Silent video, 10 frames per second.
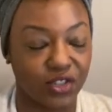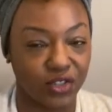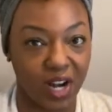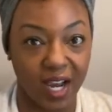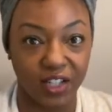
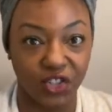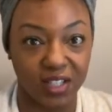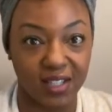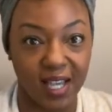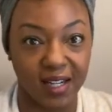
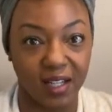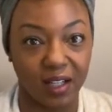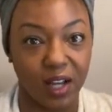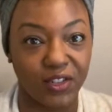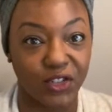
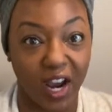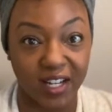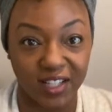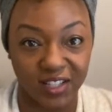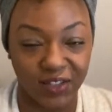
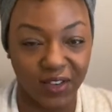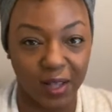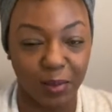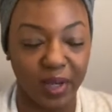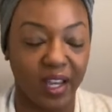strategy
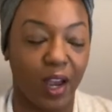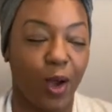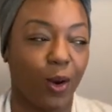development.